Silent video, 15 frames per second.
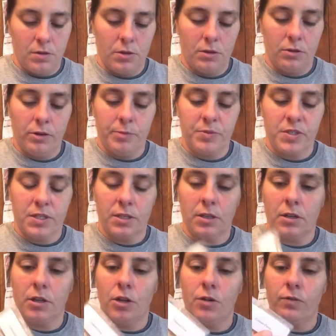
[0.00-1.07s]
Crimson
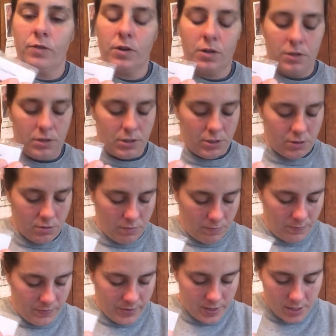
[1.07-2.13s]
clover. So
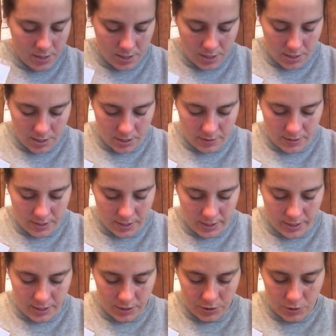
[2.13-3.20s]
I think I
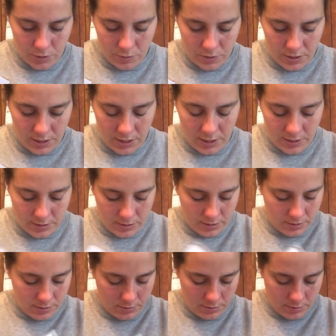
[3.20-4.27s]
got 2 of
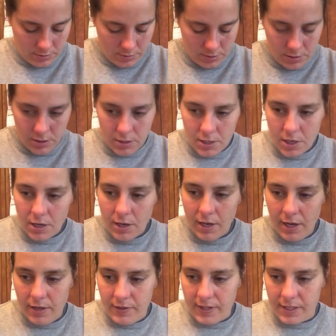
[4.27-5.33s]
these.
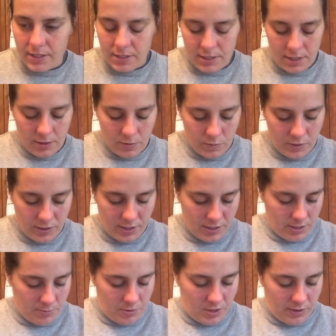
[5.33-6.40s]
And that's another one that
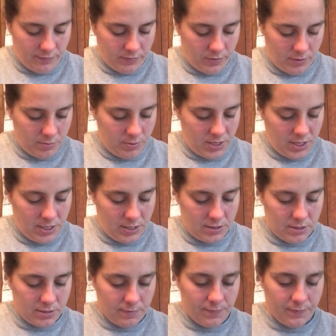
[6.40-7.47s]
I bought for the bees.